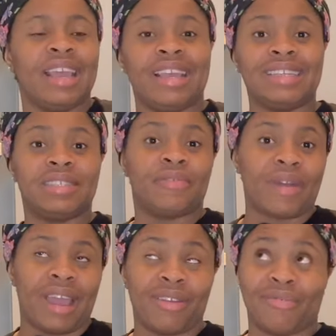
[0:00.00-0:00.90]
it's
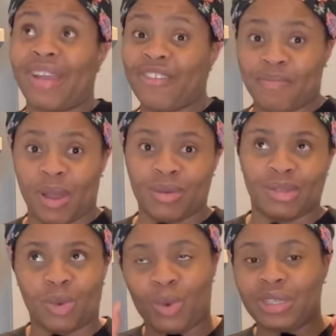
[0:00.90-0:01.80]
£5.
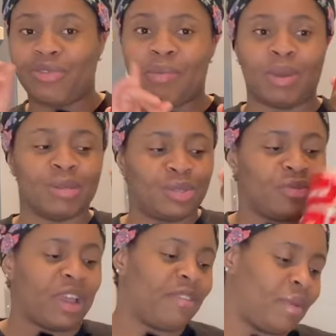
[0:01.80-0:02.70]
So one, £3, two,
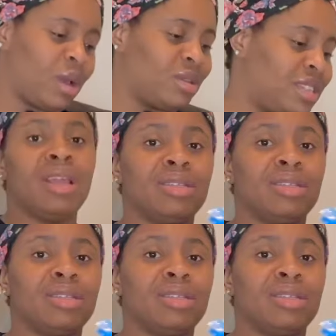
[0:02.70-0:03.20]
£5.